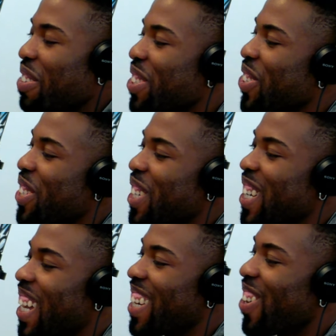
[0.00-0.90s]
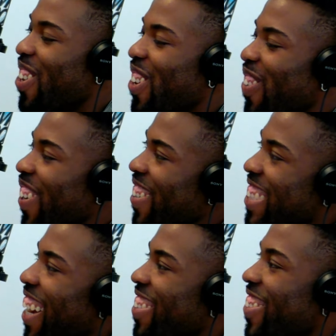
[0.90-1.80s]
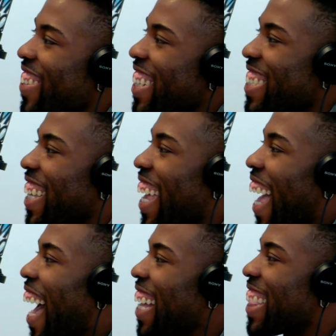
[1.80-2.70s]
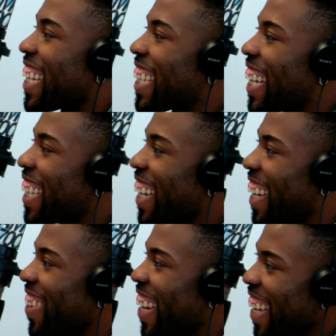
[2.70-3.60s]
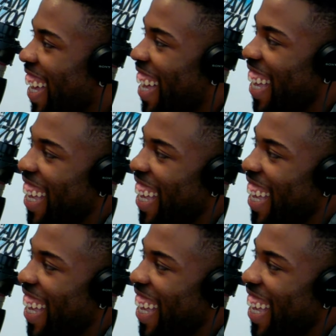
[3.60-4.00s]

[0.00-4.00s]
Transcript: Oh, I'm doing good. I know Will's out doing this thing, acting lately, right?